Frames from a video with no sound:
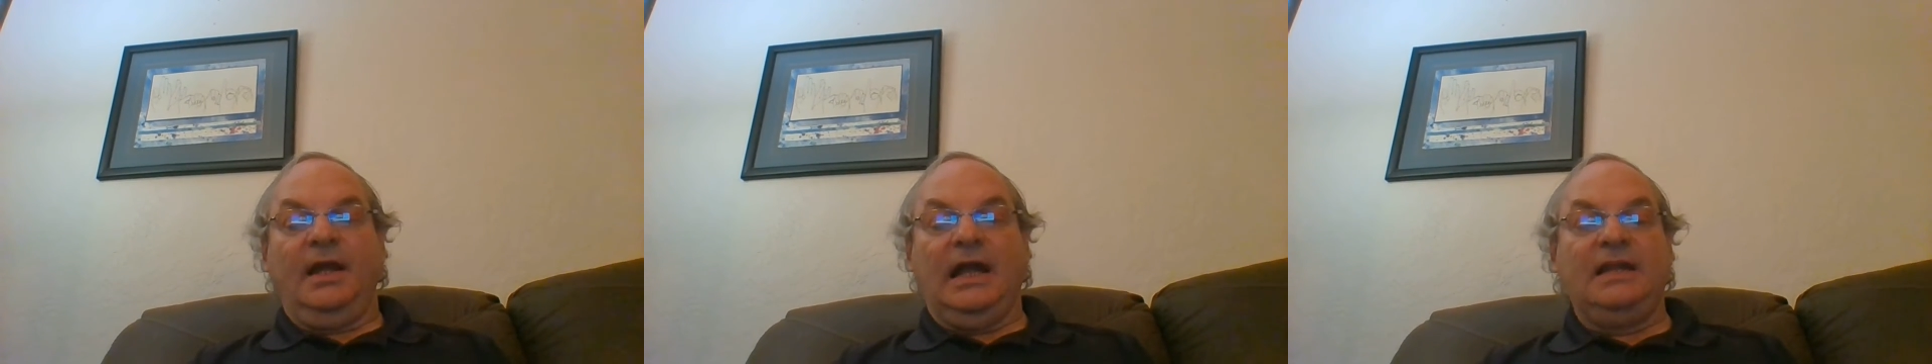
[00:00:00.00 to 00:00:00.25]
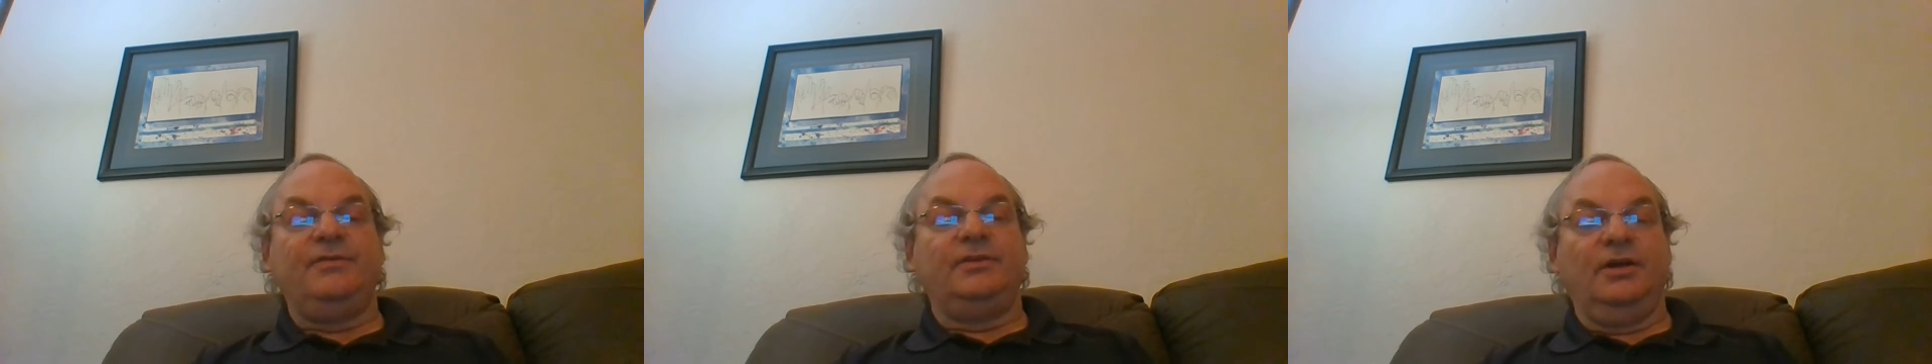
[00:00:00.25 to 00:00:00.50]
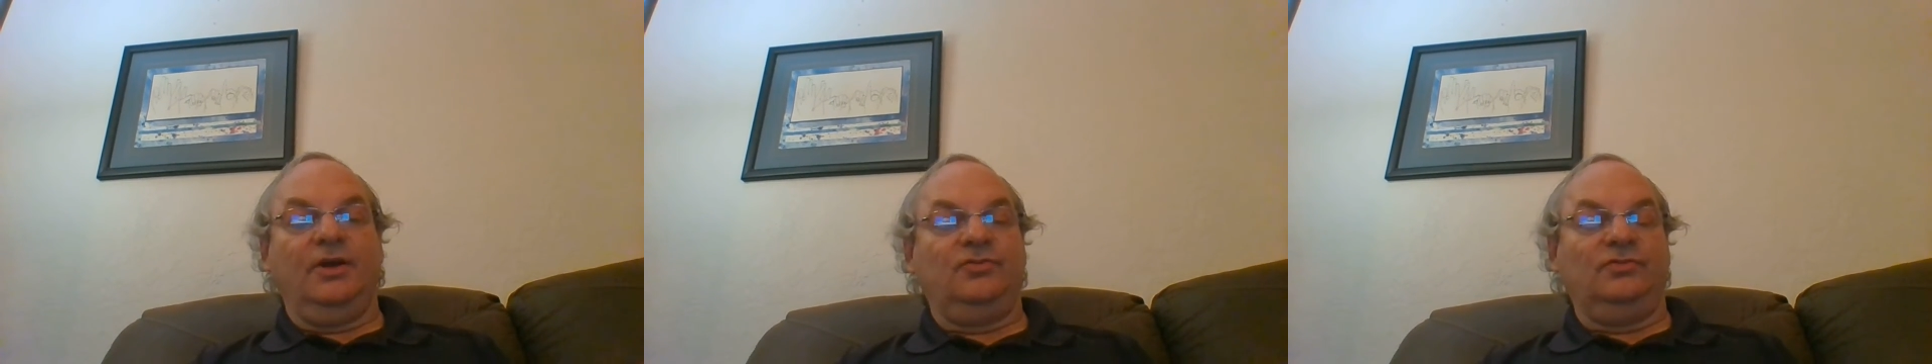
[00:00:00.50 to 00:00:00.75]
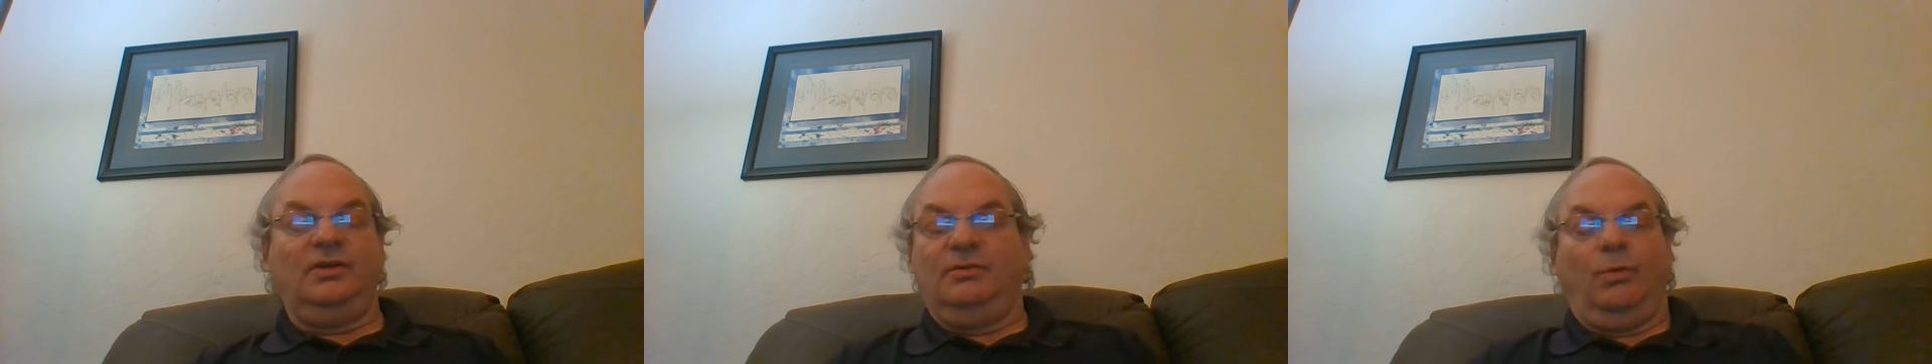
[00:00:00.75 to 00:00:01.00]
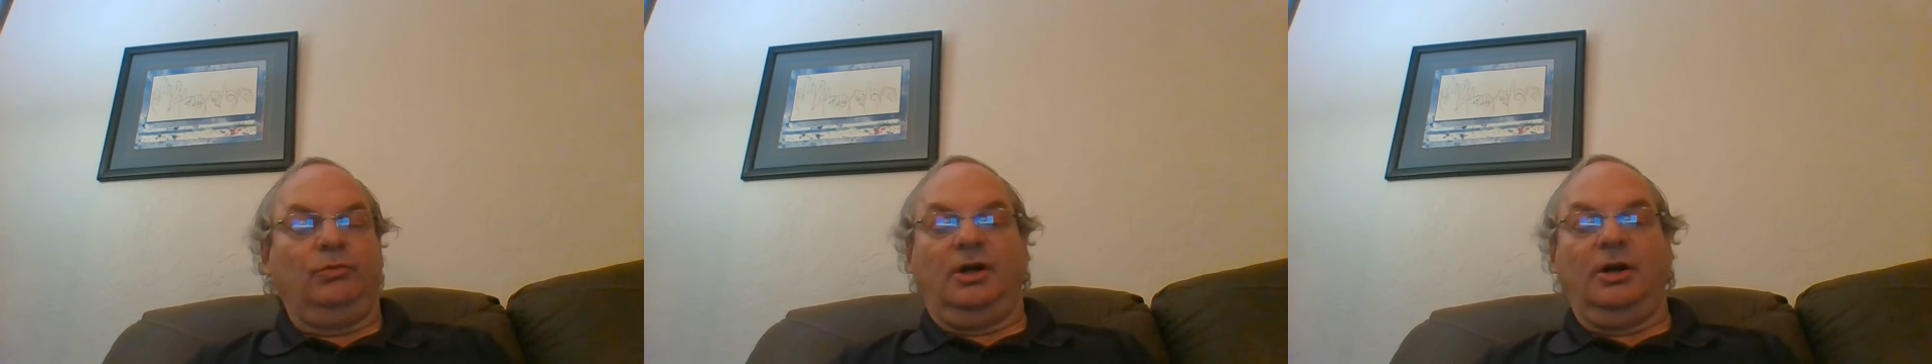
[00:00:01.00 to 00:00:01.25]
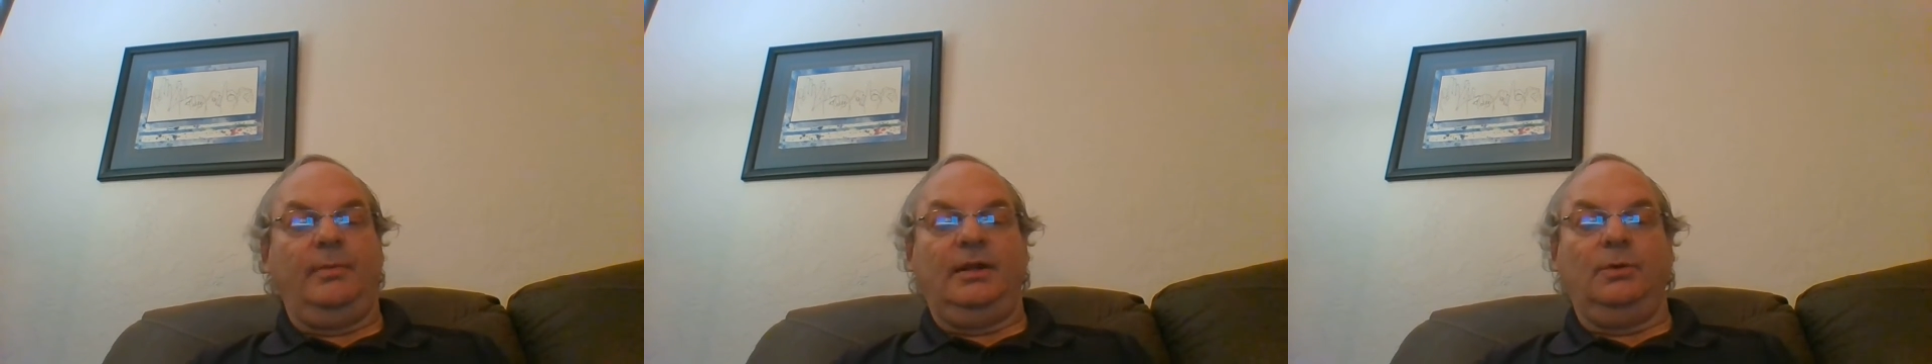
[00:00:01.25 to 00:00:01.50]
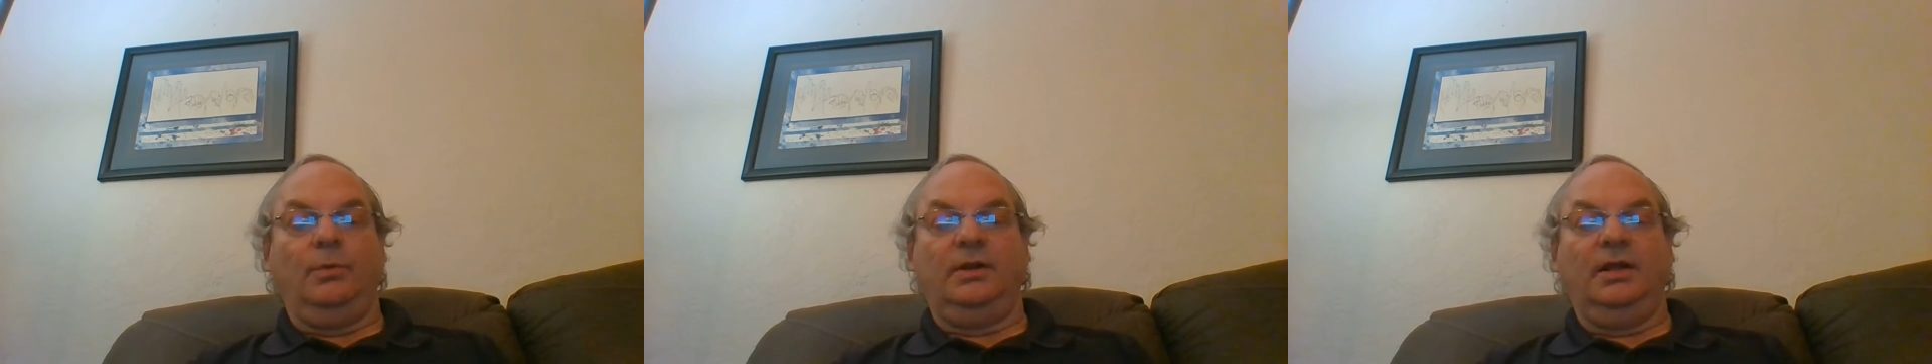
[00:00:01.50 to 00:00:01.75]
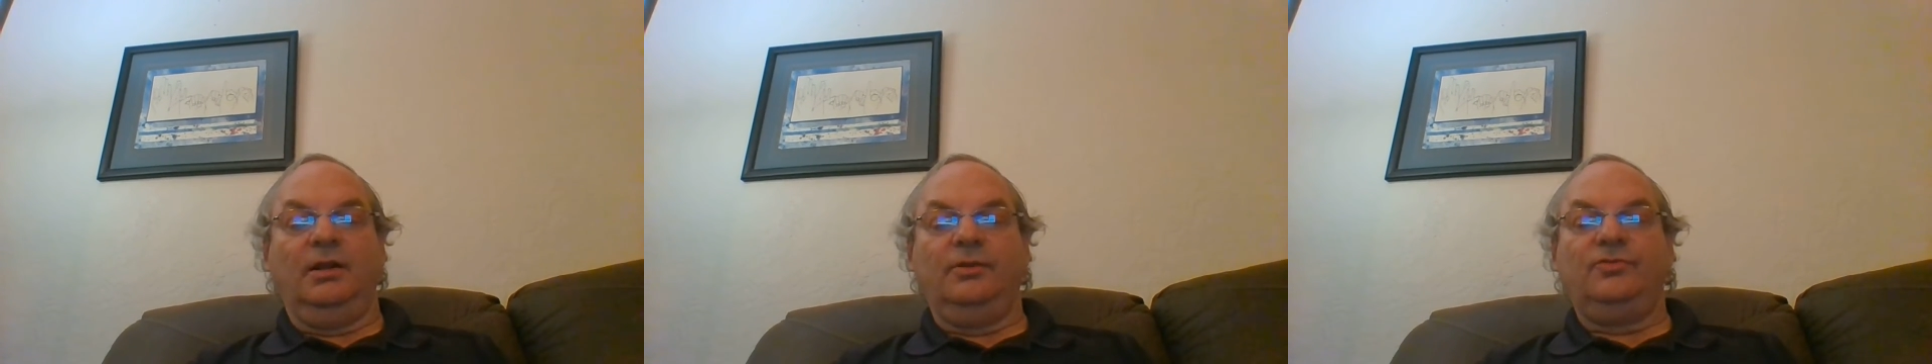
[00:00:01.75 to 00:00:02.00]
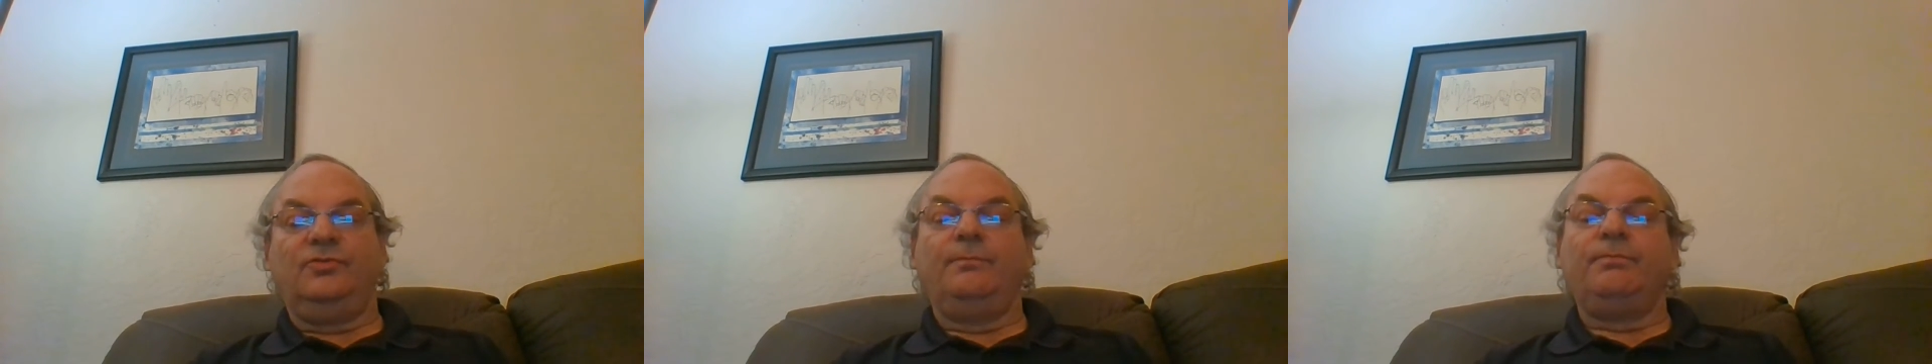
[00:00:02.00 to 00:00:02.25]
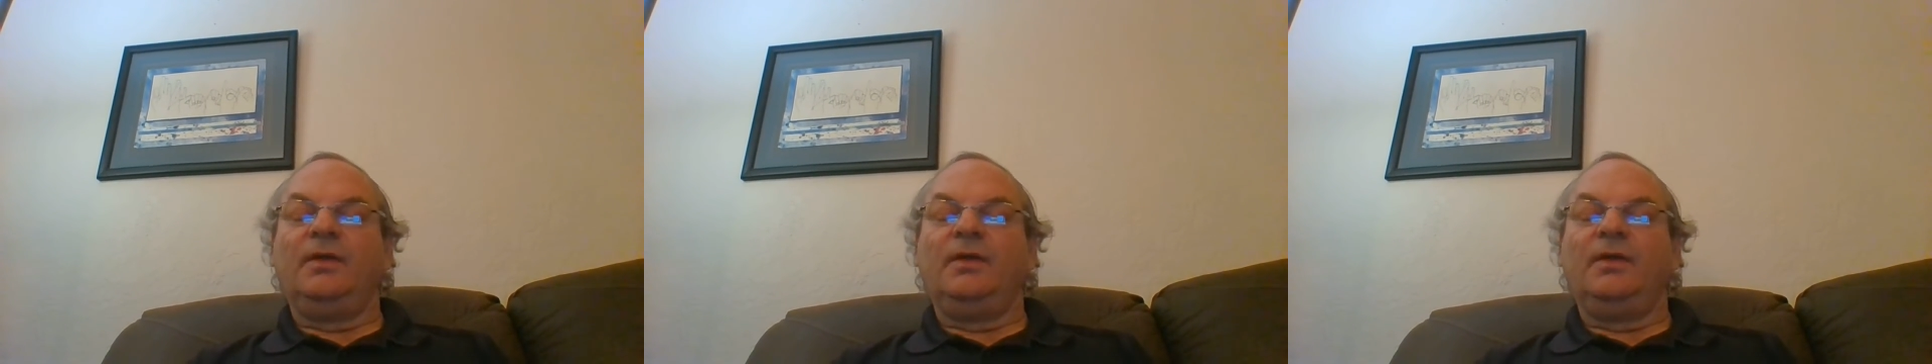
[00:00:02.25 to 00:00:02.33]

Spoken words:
And if it doesn't, it won't harm anyone else.